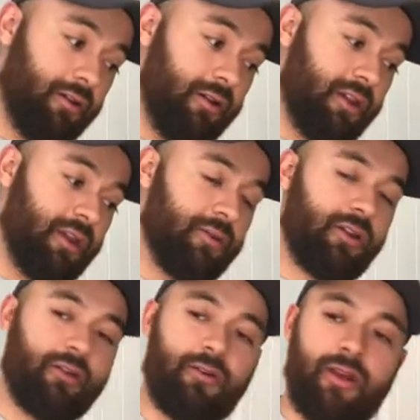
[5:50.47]
Here we
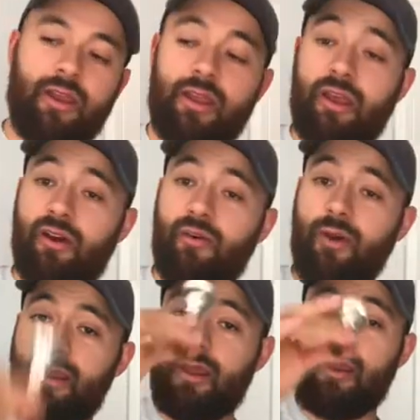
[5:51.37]
go. And 1
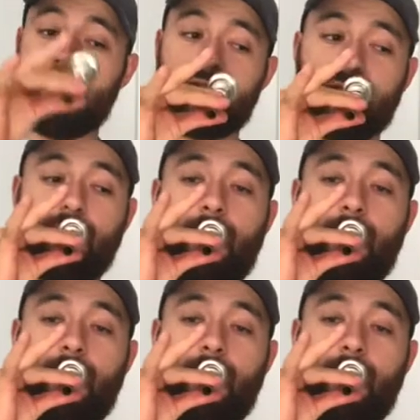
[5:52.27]
and 2.